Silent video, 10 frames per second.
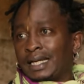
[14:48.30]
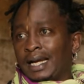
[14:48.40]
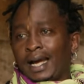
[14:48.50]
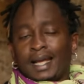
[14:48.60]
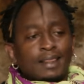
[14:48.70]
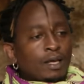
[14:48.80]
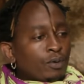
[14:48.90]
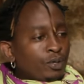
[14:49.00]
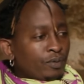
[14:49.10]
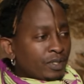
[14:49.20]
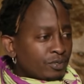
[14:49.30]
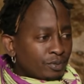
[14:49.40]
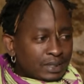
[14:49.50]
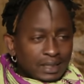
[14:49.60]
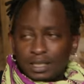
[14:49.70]
And they would do this
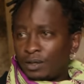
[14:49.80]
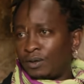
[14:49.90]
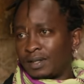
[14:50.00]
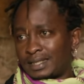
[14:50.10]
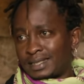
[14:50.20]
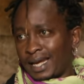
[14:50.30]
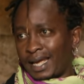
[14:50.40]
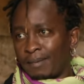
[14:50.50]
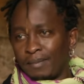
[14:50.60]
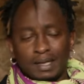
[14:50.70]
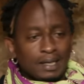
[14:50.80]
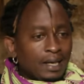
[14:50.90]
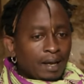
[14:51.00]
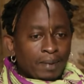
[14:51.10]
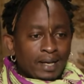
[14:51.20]
routine all the time. And
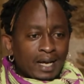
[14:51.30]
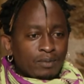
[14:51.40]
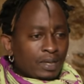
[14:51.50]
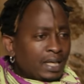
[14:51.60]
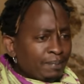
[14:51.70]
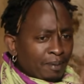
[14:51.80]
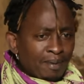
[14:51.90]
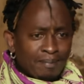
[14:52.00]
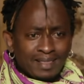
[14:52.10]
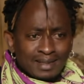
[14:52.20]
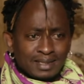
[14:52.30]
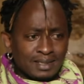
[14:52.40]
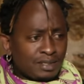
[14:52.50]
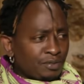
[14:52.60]
my dad would lead, but my mother is this.